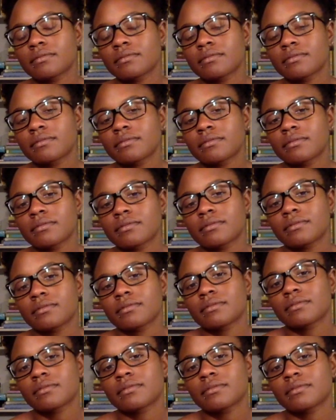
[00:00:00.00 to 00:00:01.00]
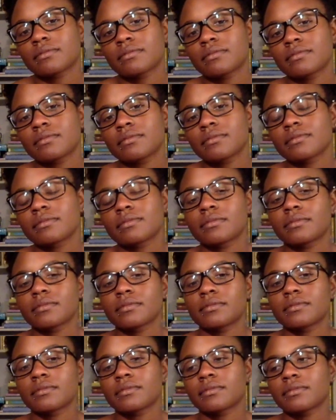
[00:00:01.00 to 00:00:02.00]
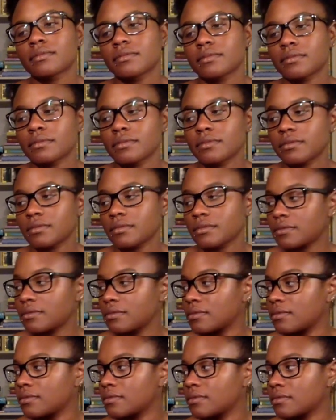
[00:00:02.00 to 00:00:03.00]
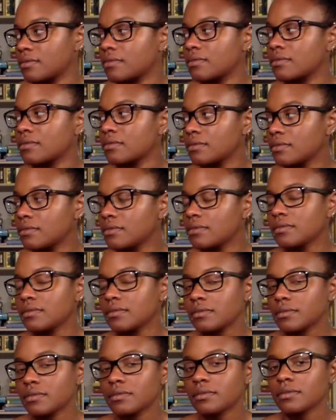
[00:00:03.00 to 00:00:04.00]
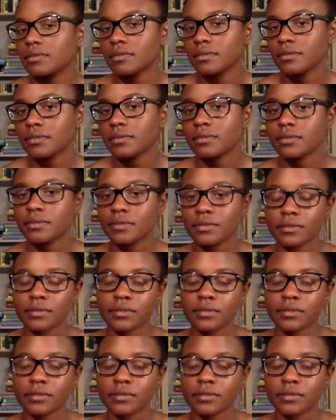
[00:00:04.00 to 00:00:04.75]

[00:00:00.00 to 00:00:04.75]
This person isn't speaking.